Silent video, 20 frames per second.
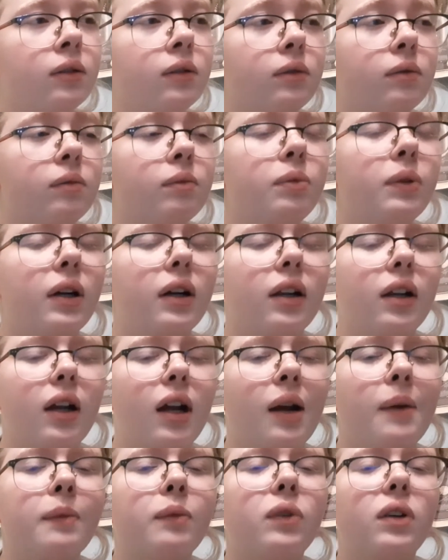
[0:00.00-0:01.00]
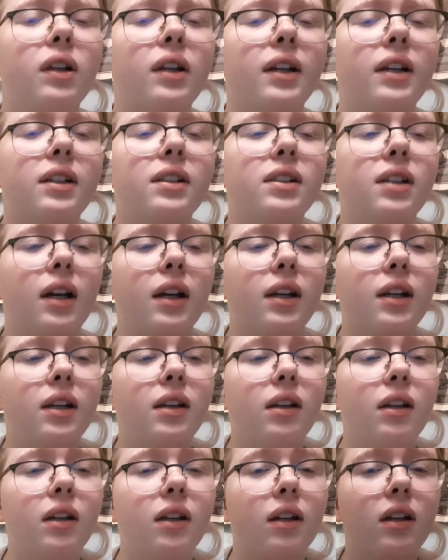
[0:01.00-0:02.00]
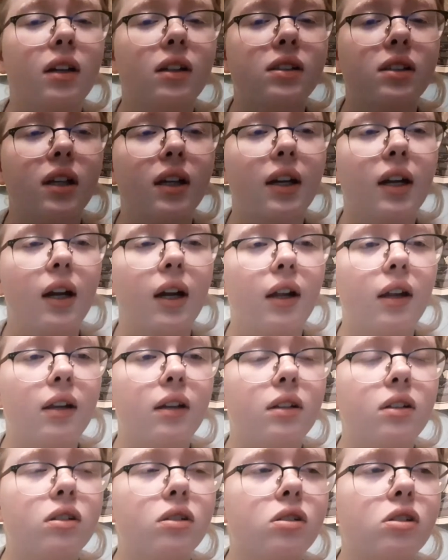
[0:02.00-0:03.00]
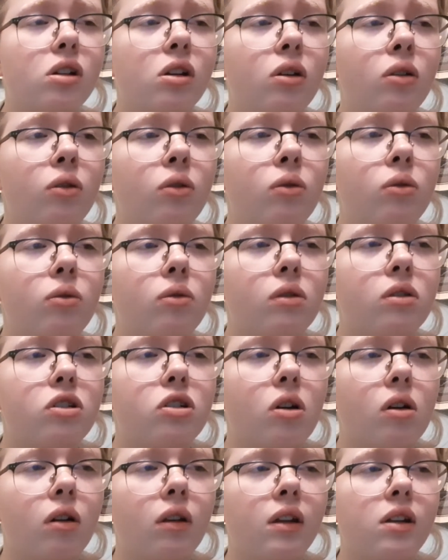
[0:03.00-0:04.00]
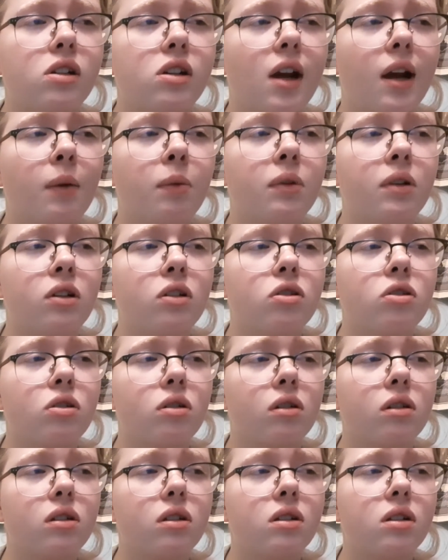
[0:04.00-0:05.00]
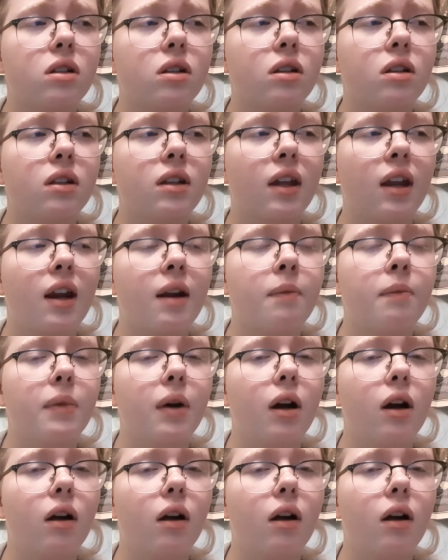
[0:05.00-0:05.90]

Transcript: But I'm really excited because I got 2 Charlie Chaplin shirts that I bought